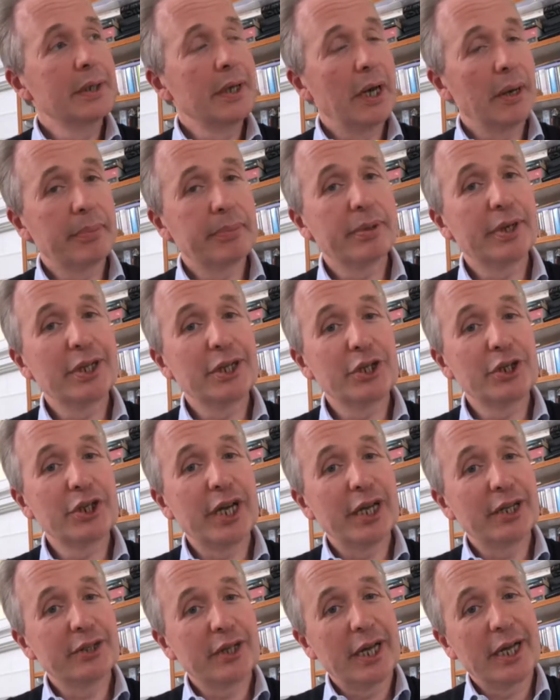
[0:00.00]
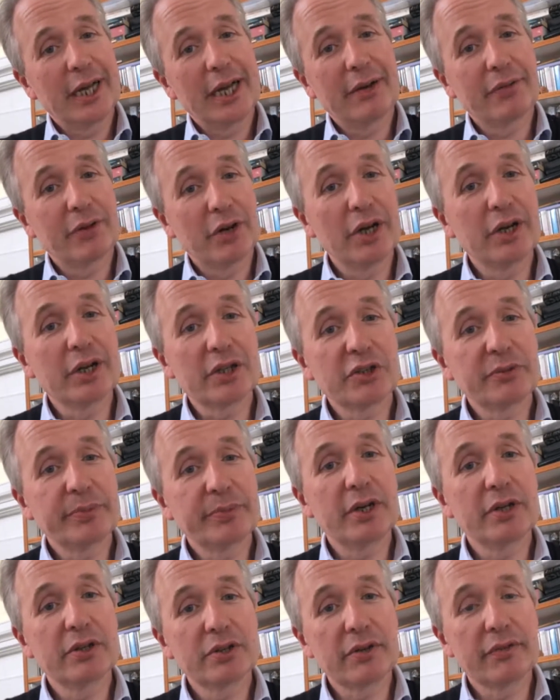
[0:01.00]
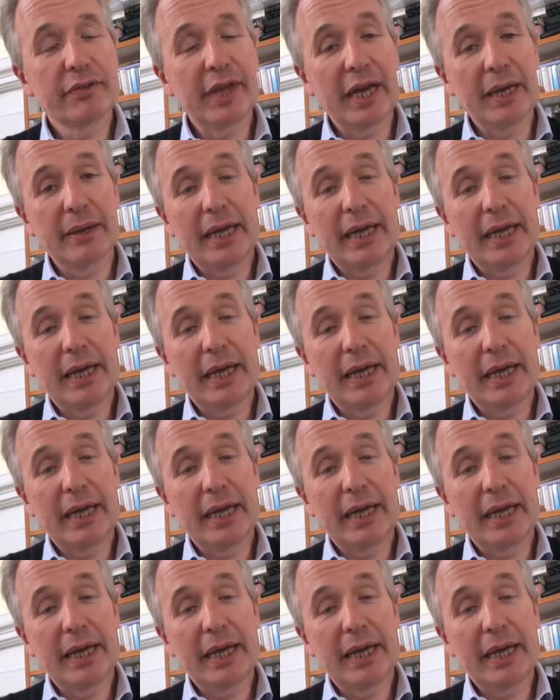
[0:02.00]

appreciate and have our own experience of that,